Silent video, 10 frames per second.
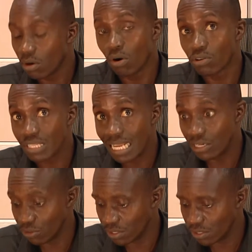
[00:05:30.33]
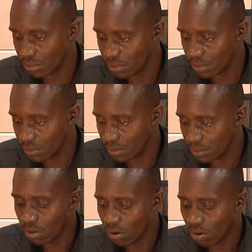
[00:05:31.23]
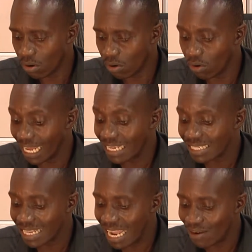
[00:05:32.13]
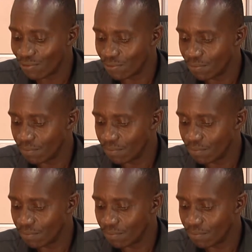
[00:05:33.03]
or sandals or a staff,